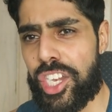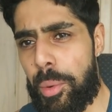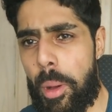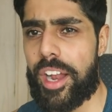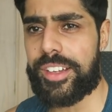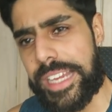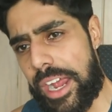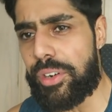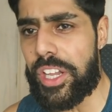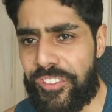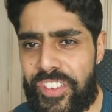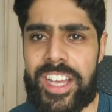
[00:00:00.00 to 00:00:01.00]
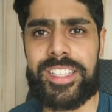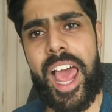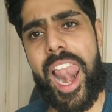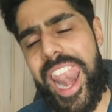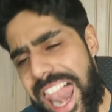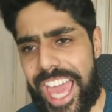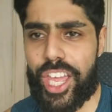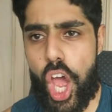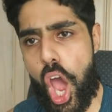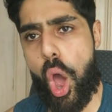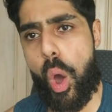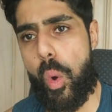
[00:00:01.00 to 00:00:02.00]
You know what? Jamming first, let
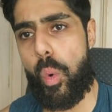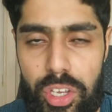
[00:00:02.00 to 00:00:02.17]
go.